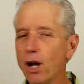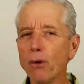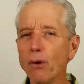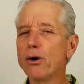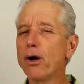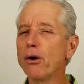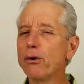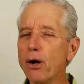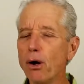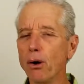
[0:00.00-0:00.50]

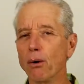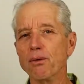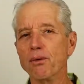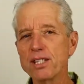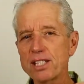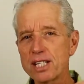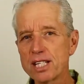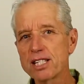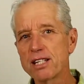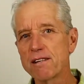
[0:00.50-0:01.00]
No.
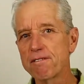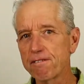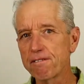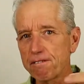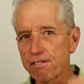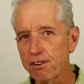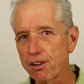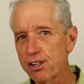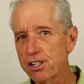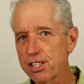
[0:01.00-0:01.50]
This is the
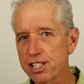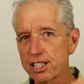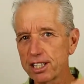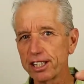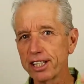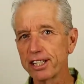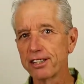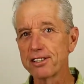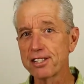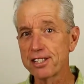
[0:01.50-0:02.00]
first
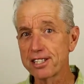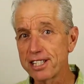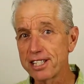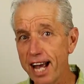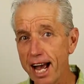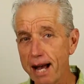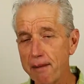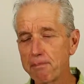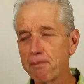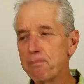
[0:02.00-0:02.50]
little
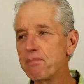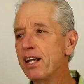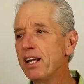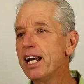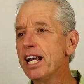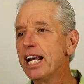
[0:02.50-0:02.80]
step.